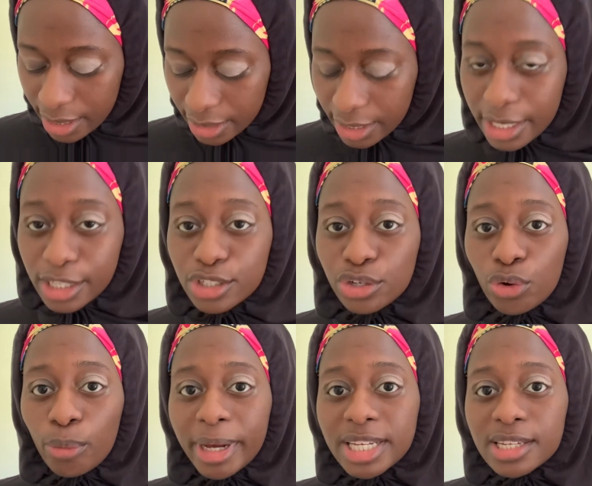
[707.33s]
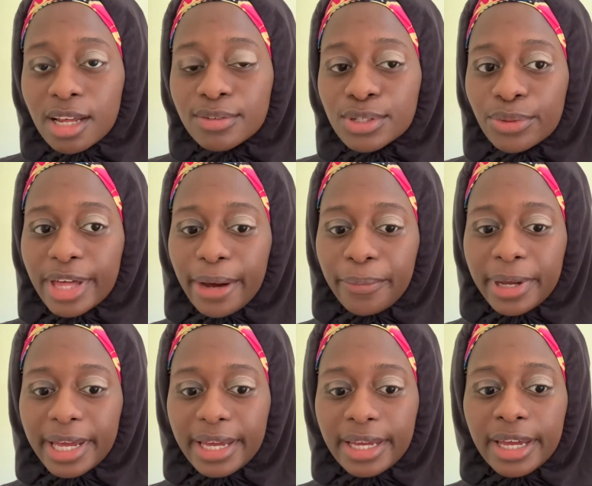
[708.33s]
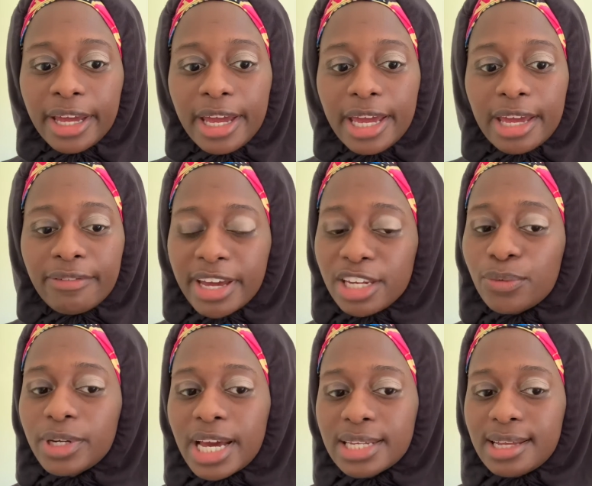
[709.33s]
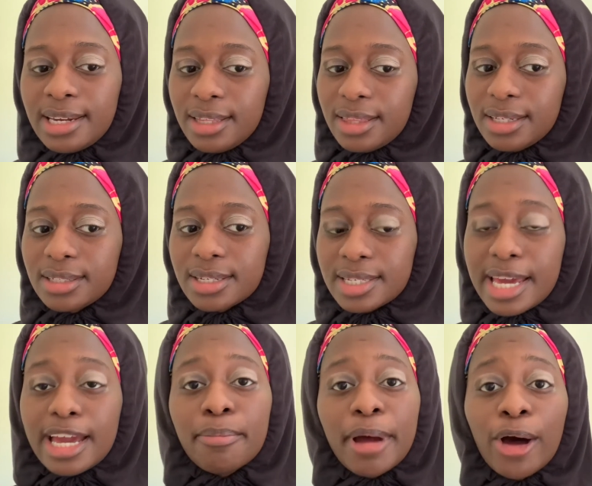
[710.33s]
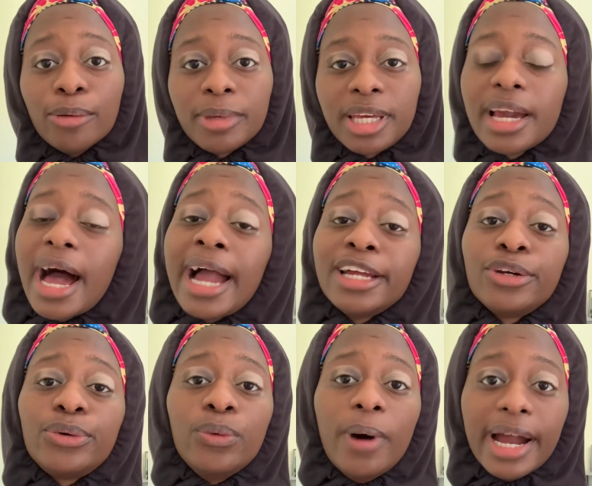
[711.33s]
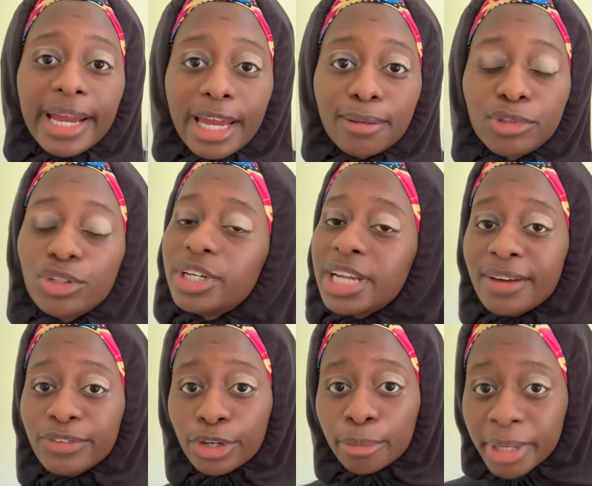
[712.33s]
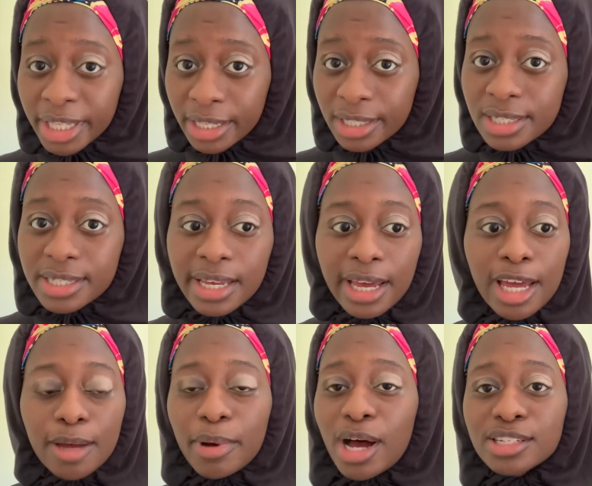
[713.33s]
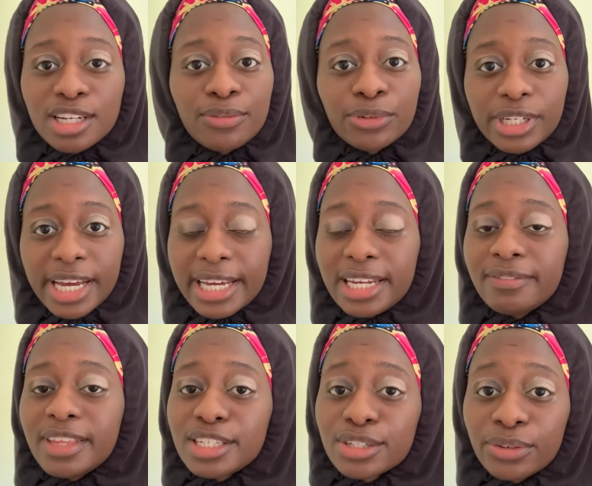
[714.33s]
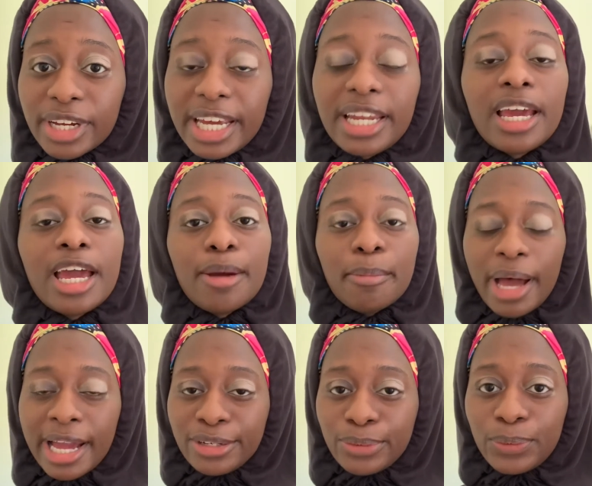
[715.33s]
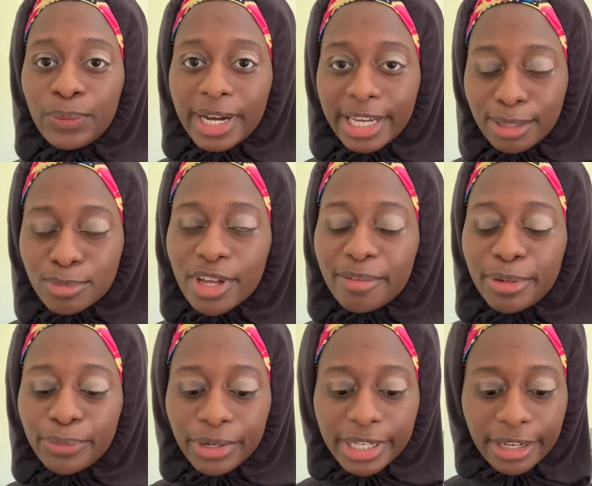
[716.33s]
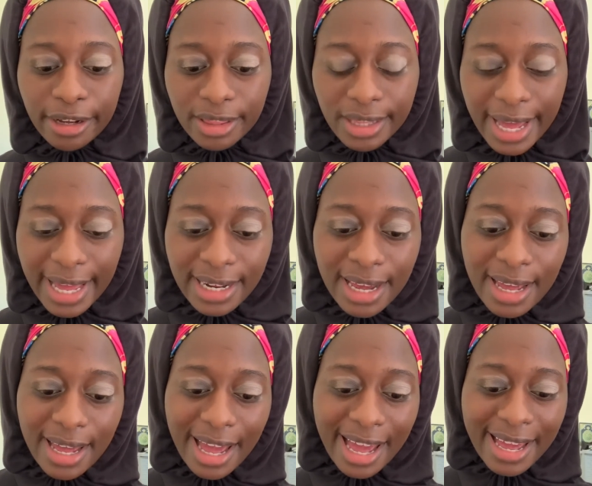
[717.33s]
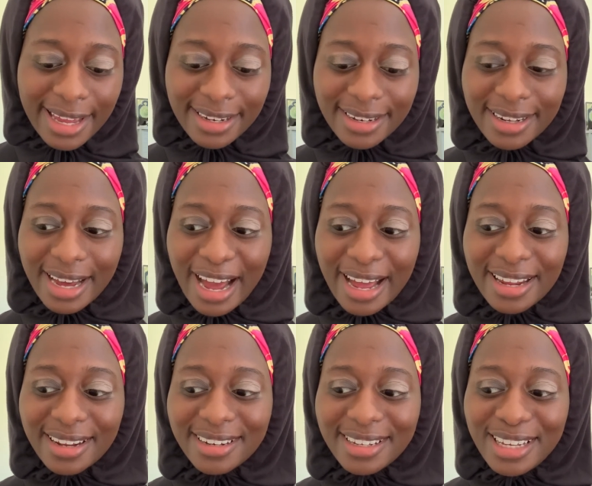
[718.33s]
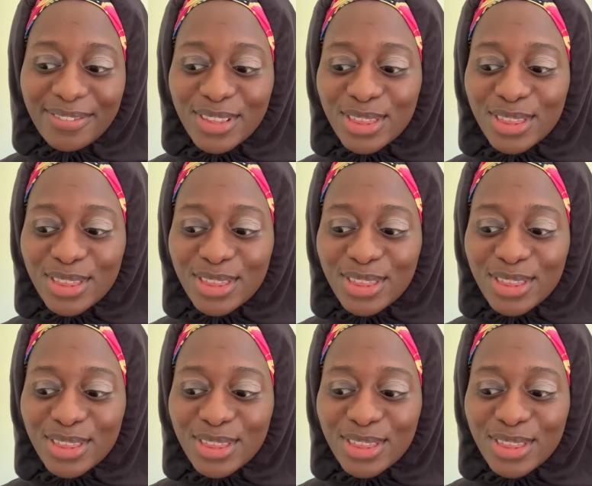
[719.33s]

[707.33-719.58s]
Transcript: getting to know myself. So that way, if anyone has anything to say about me, I know who I am. You can have your opinions, positive or negative, that's great, but I know who I am. So I've been working on that. And even